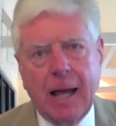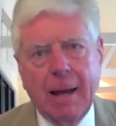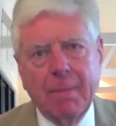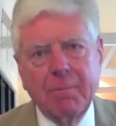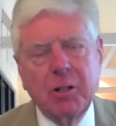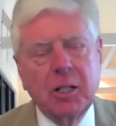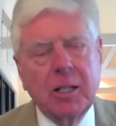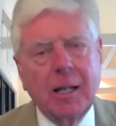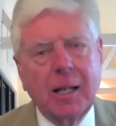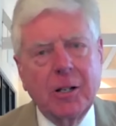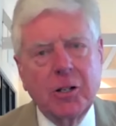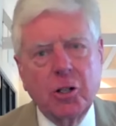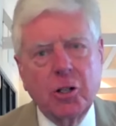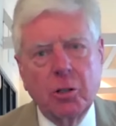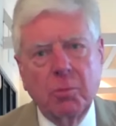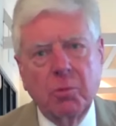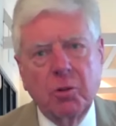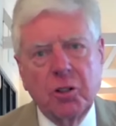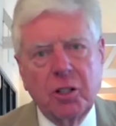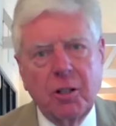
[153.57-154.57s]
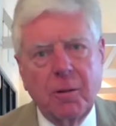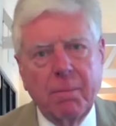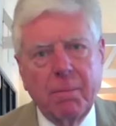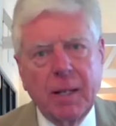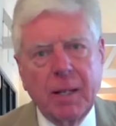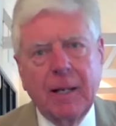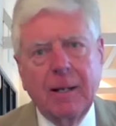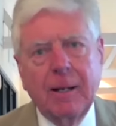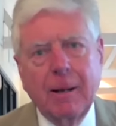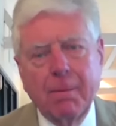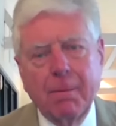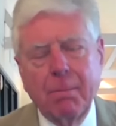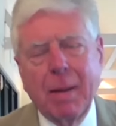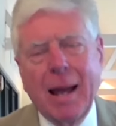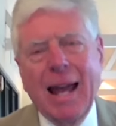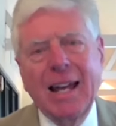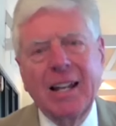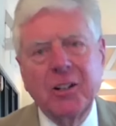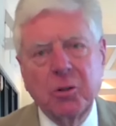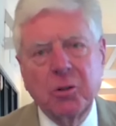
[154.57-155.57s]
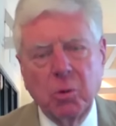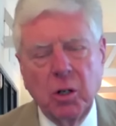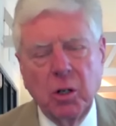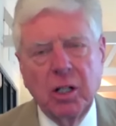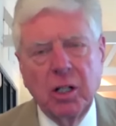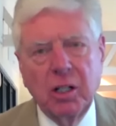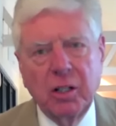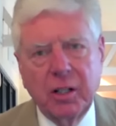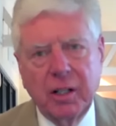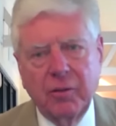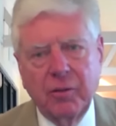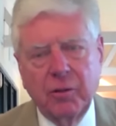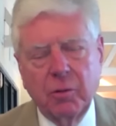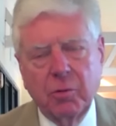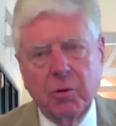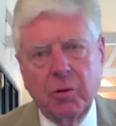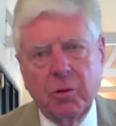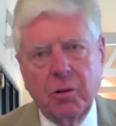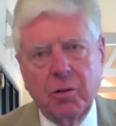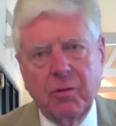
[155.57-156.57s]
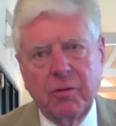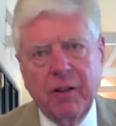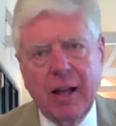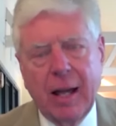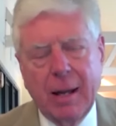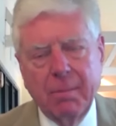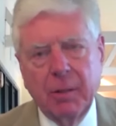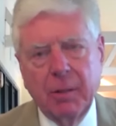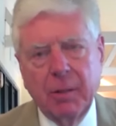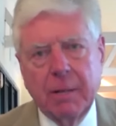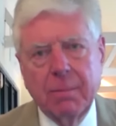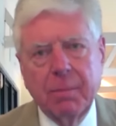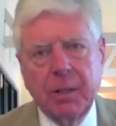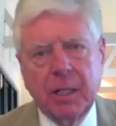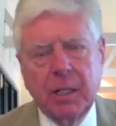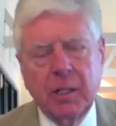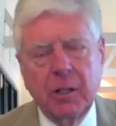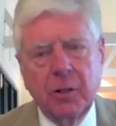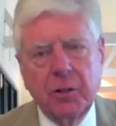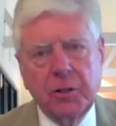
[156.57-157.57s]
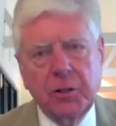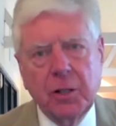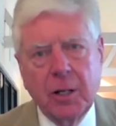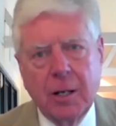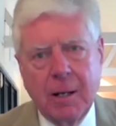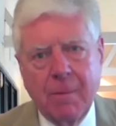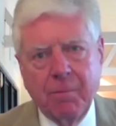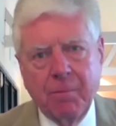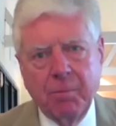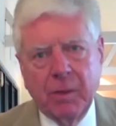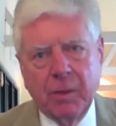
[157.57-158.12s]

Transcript: Abdication was the big banned word in the royal family because